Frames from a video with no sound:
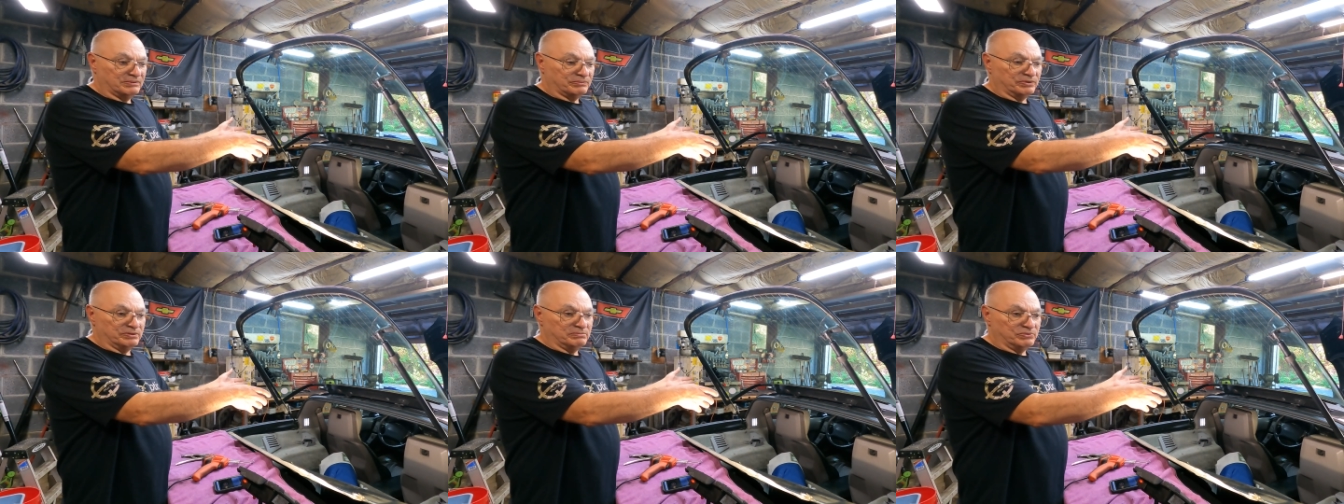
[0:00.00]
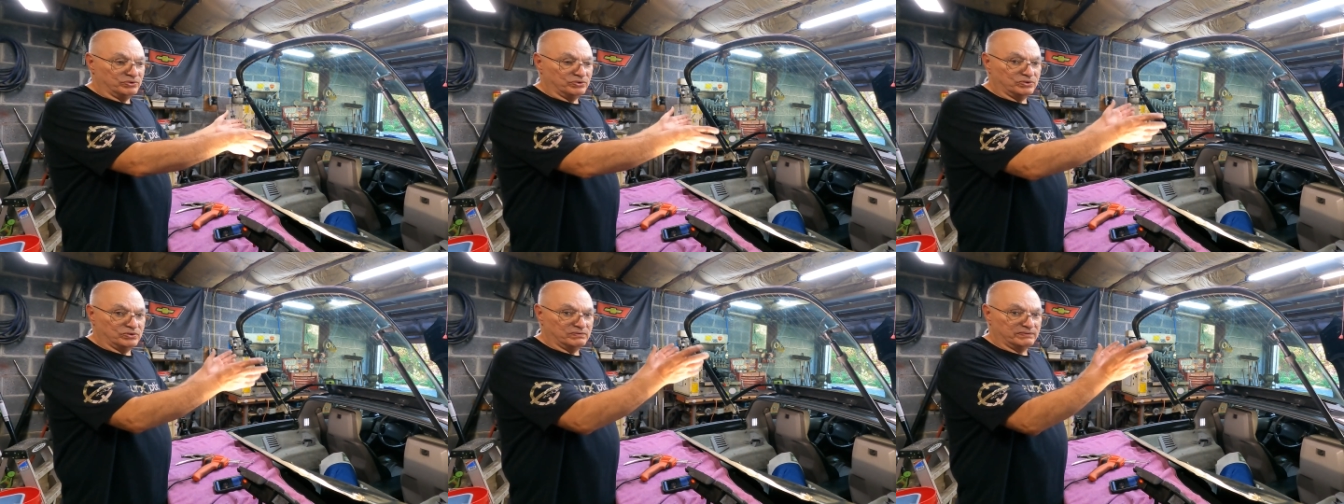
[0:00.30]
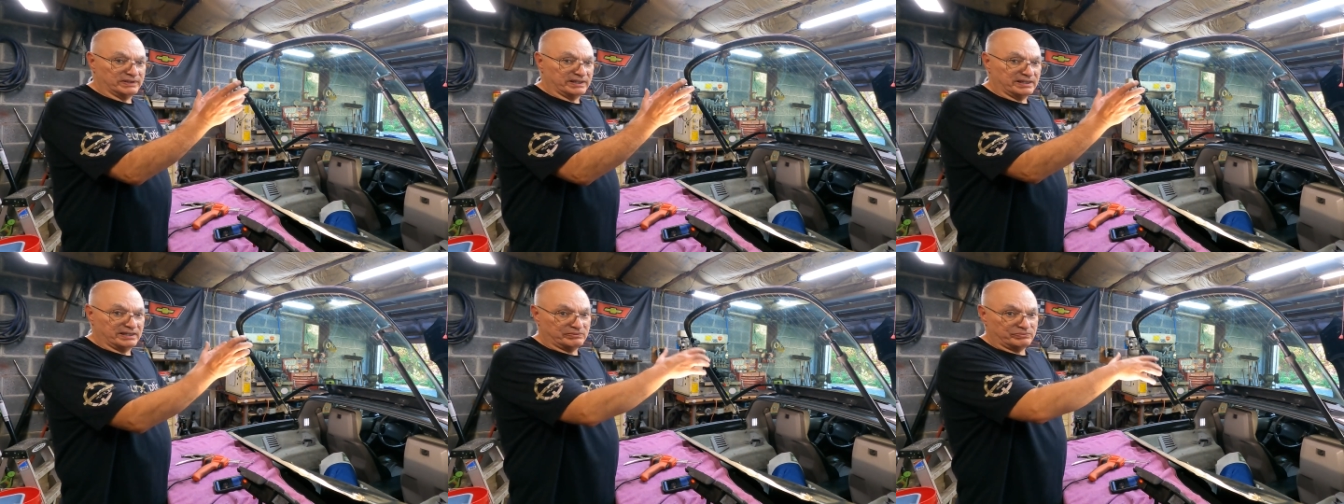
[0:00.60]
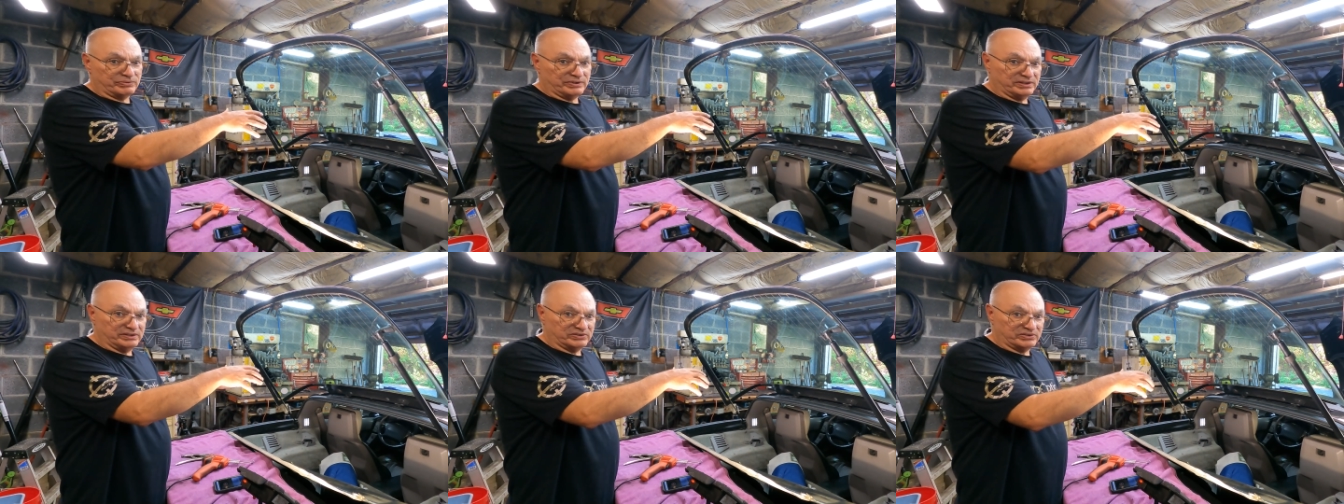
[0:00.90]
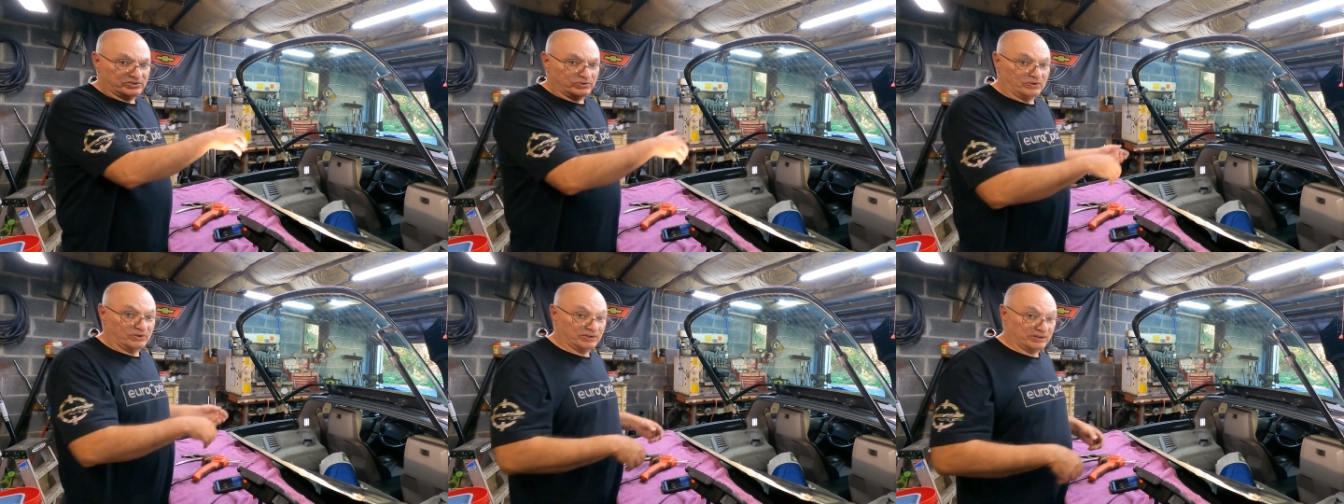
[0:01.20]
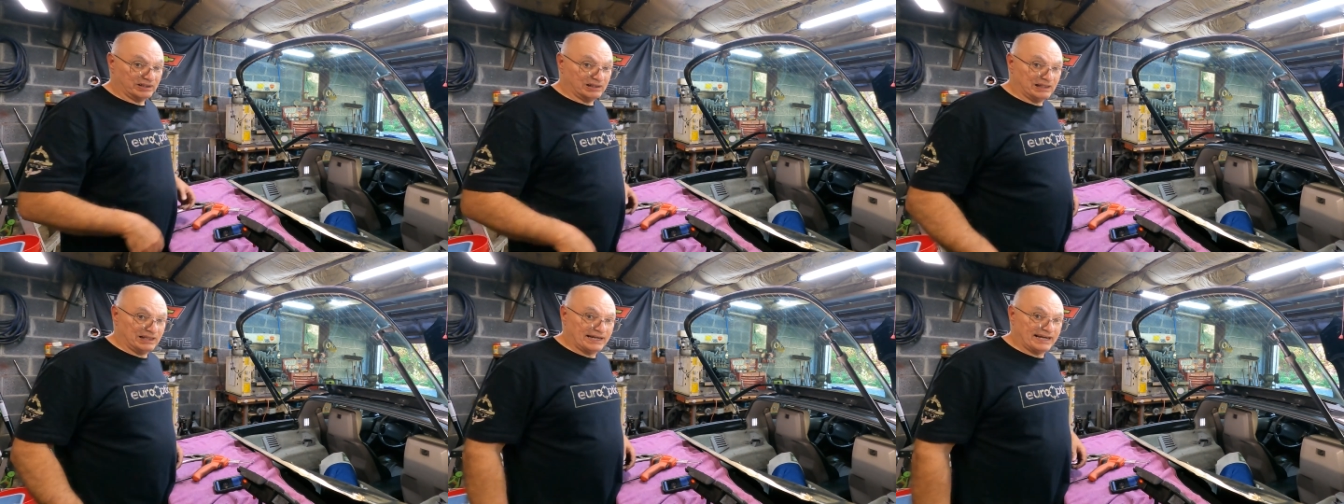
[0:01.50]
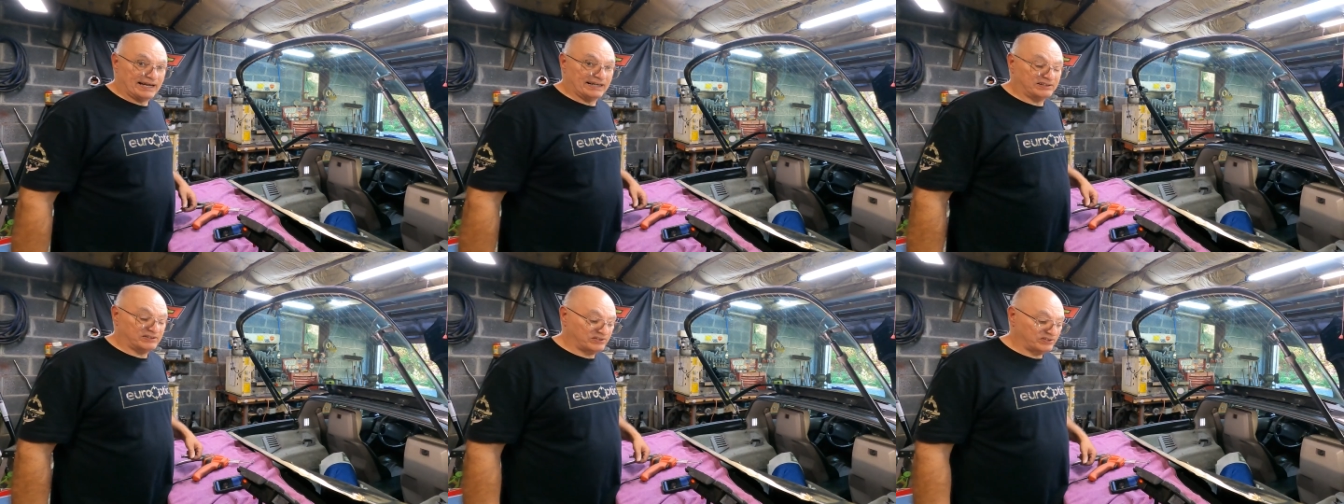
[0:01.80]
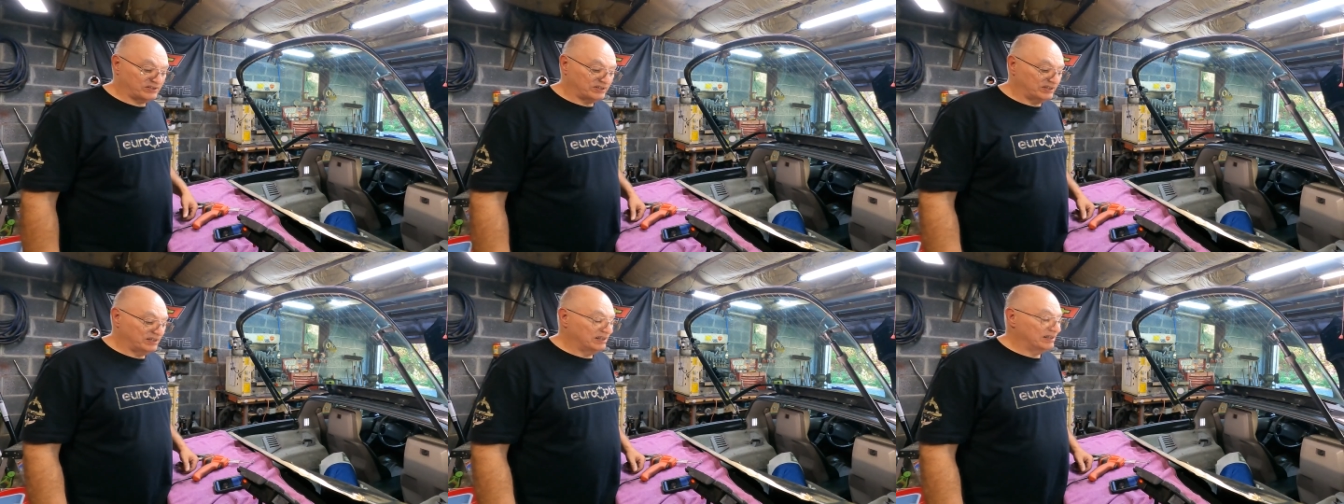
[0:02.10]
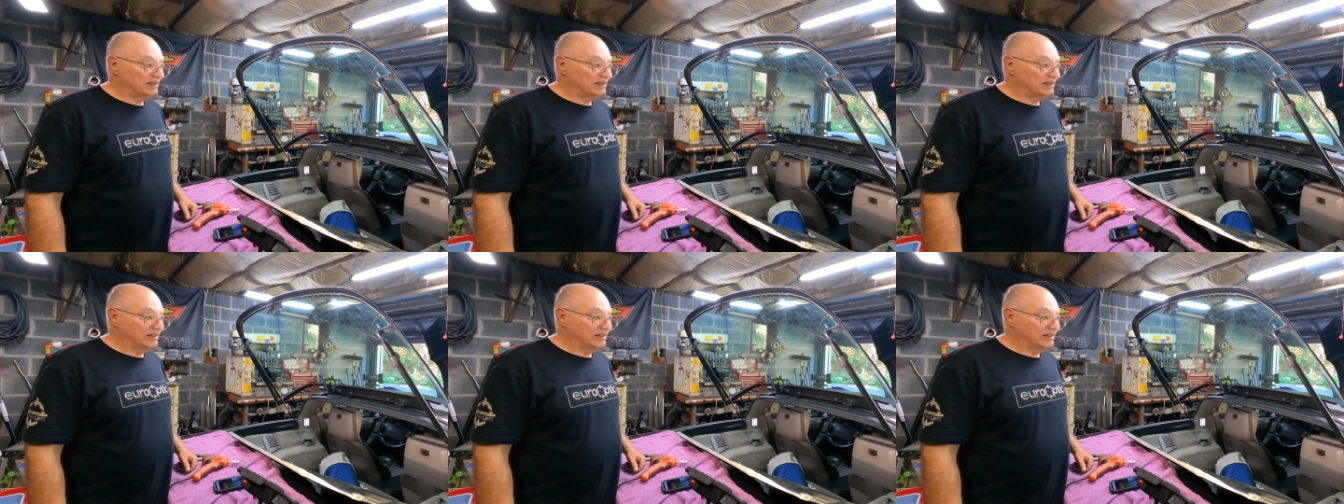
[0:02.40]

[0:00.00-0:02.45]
remove and reinstall the glass.